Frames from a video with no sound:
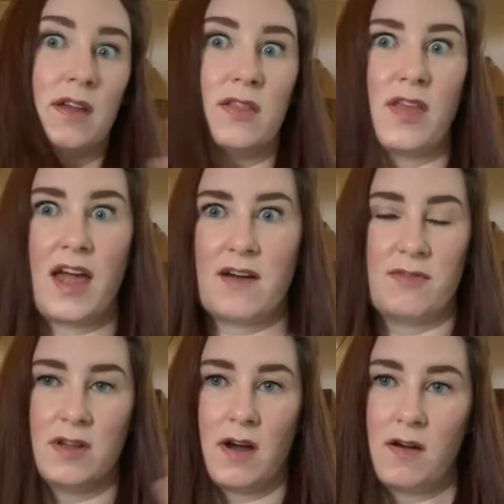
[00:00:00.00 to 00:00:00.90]
they have
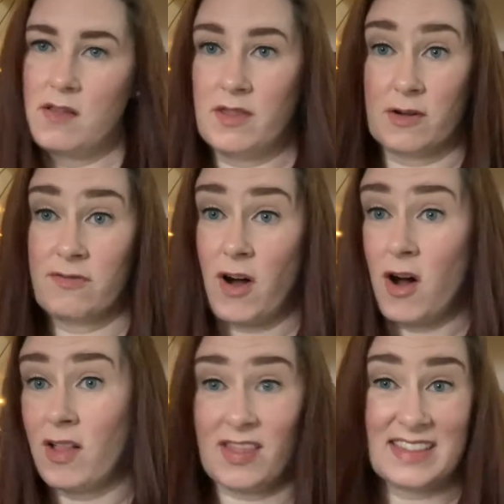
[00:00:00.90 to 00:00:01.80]
their
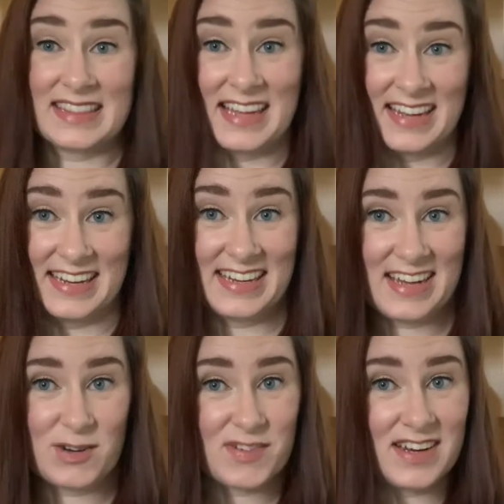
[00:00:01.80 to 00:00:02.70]
fall line
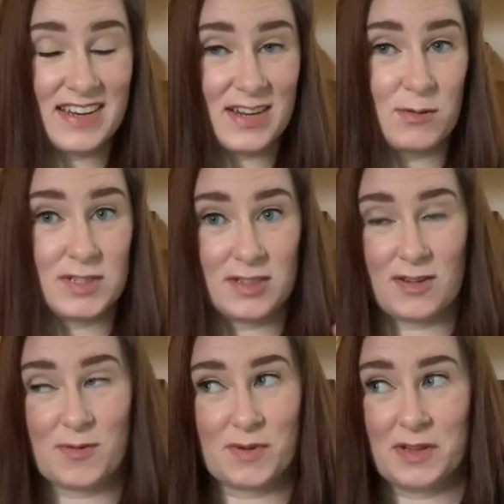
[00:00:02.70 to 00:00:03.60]
out right now, which is
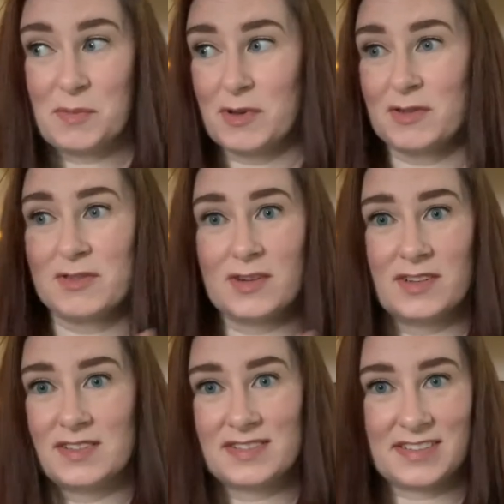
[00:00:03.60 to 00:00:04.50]
all really beautiful.
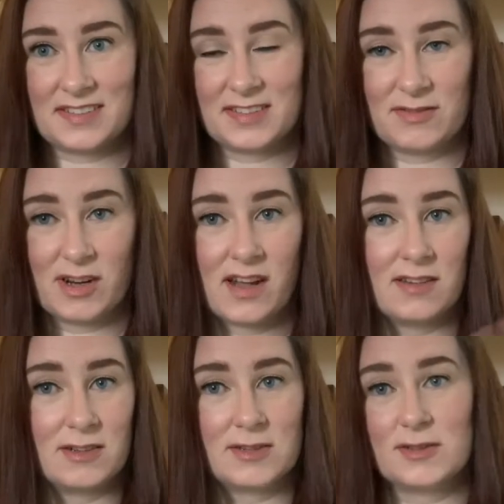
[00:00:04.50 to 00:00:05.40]
It's 6 different
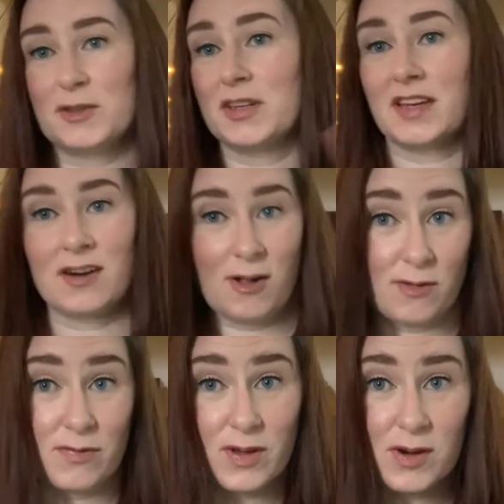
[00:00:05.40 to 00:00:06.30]
colors, so you can get all
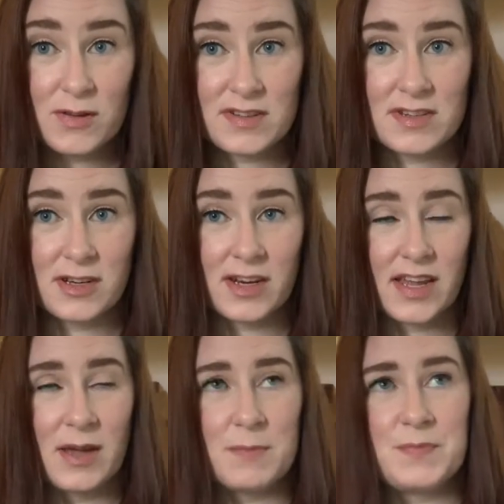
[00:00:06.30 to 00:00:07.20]
of those in your
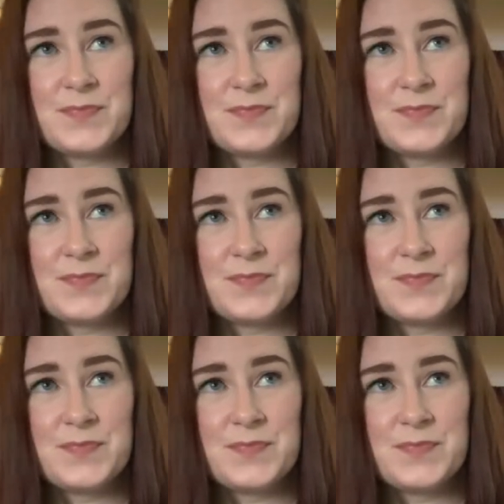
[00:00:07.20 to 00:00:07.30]
kit.